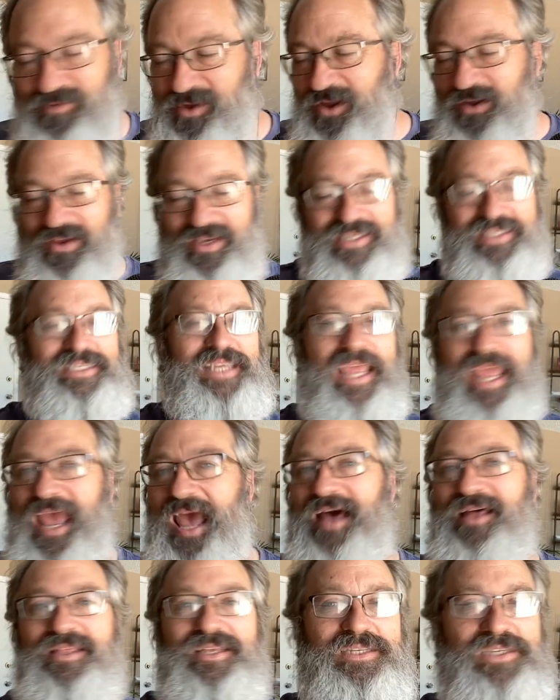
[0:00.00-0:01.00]
You can see
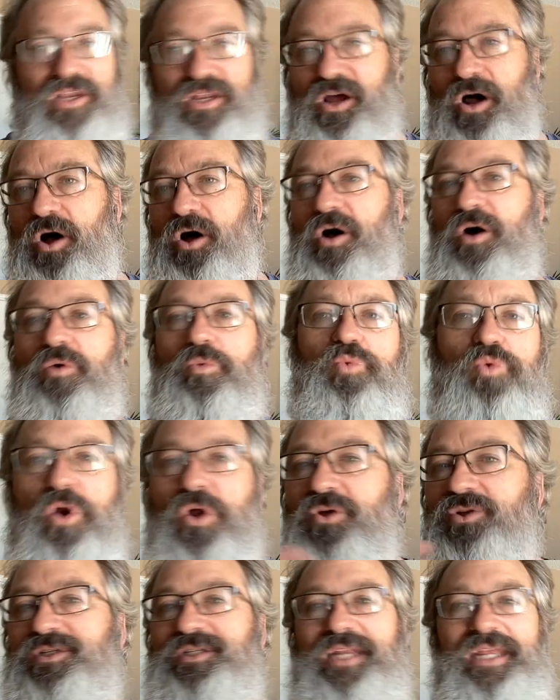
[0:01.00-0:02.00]
how this all
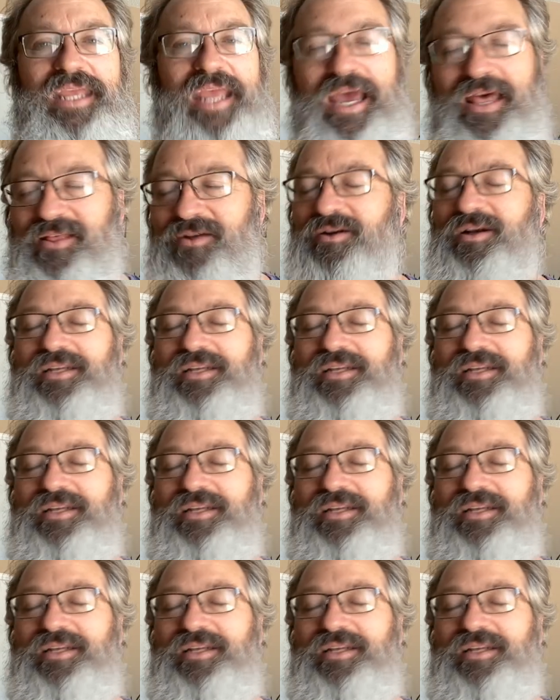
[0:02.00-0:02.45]
rolls together,